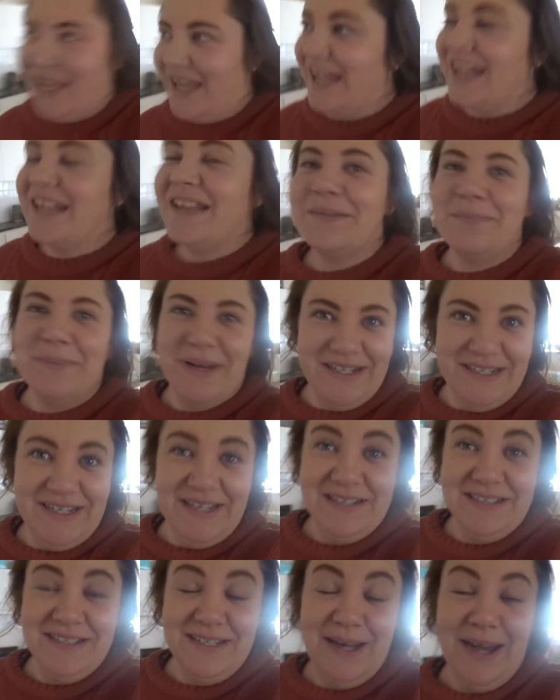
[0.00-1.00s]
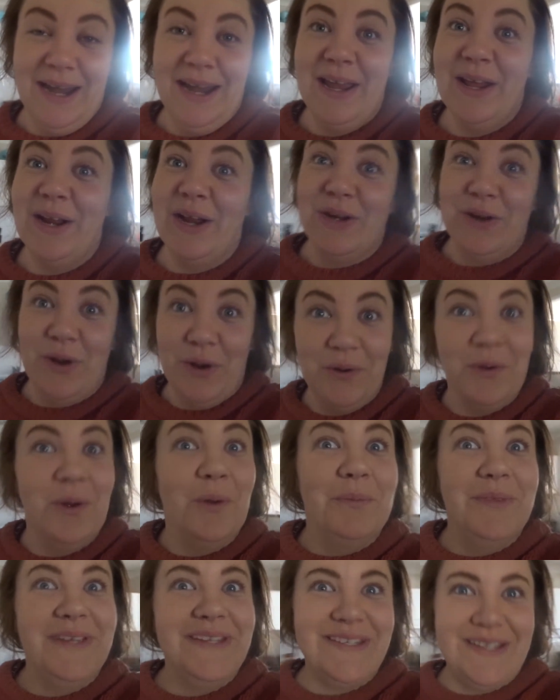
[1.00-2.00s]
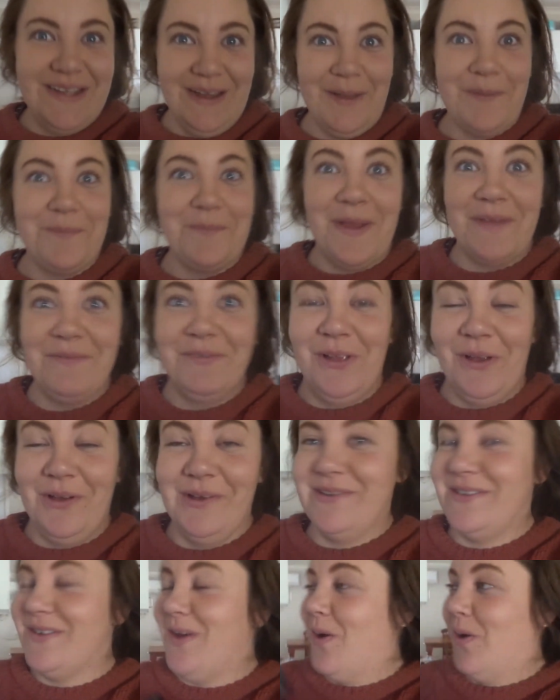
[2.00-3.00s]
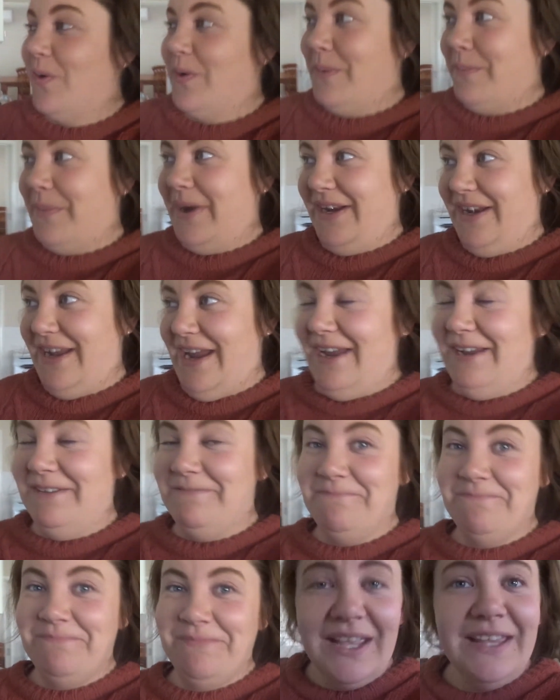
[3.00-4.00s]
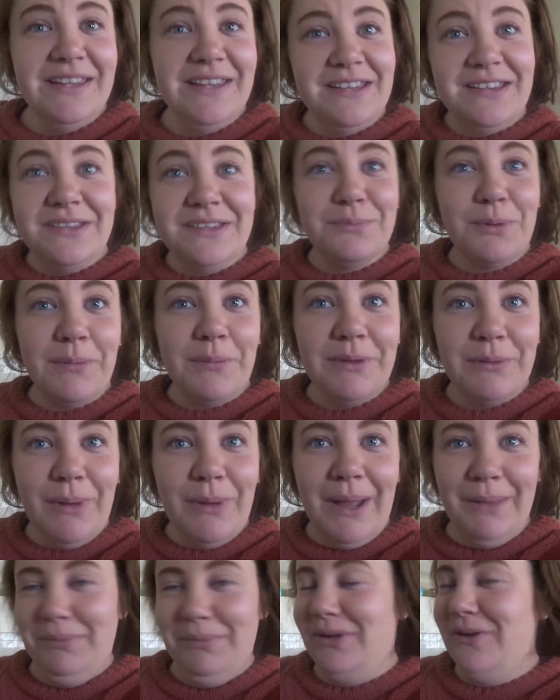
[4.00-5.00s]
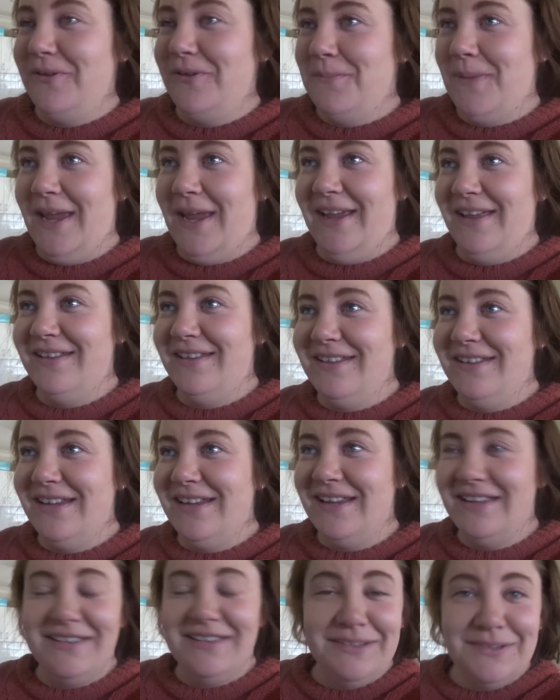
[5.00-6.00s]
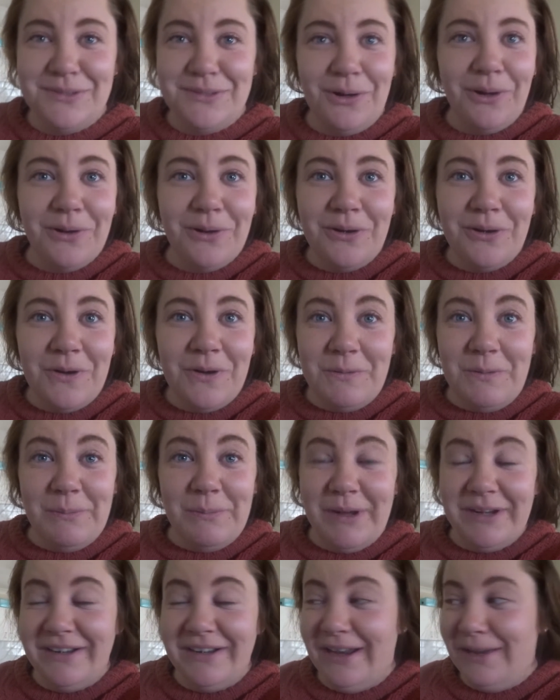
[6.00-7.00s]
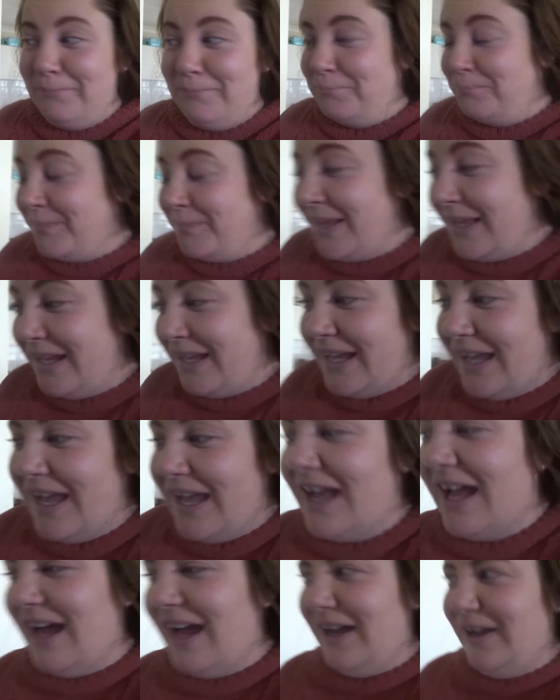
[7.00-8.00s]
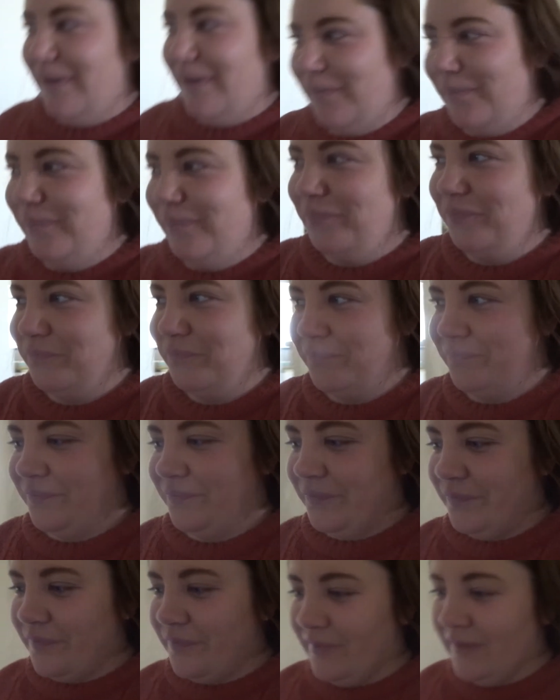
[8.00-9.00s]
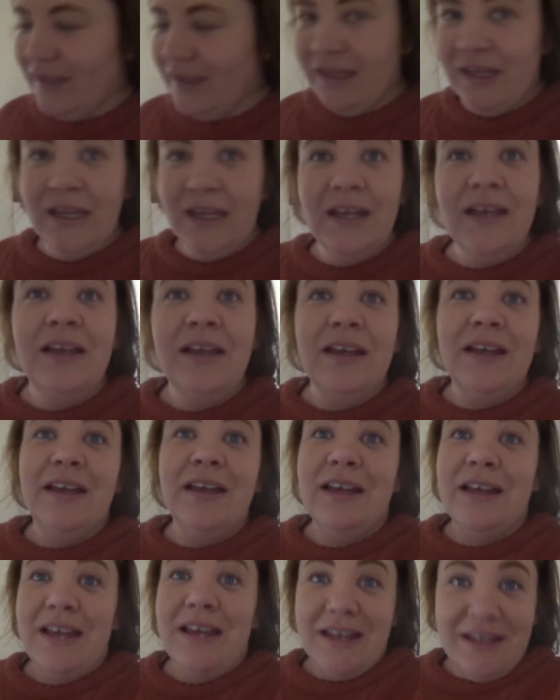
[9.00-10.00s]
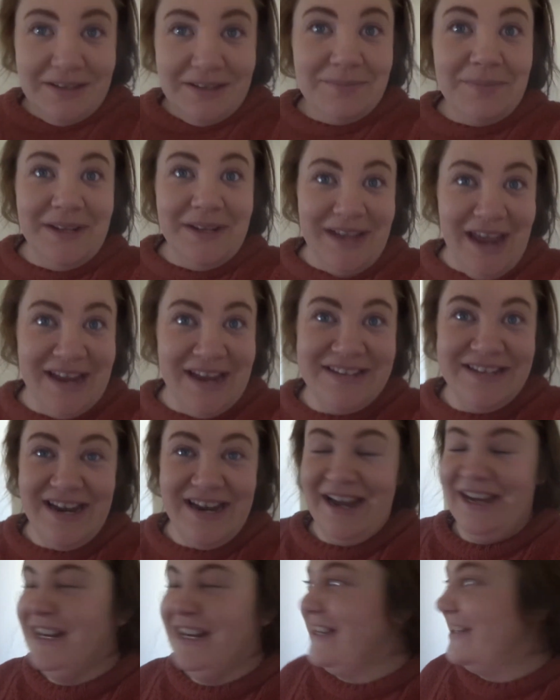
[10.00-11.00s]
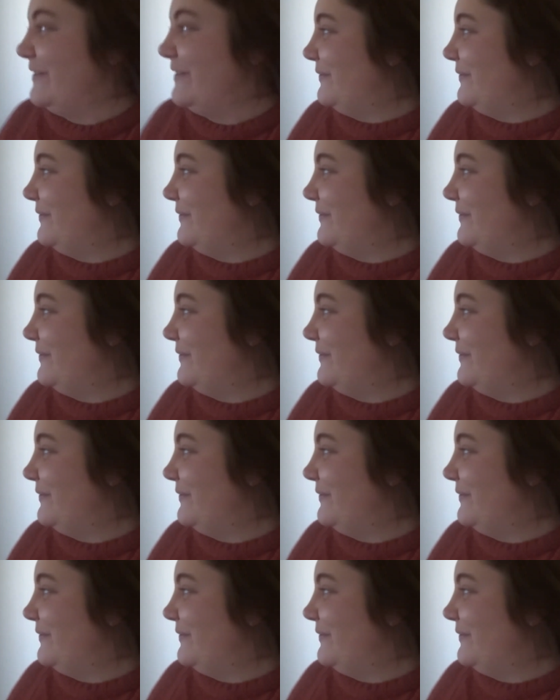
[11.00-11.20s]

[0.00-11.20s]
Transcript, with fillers: It's Monday today, and I don't normally start my vlogs on a Monday. And this is probably why, because my head isn't screwed on on a Monday. Um, it is Monday today,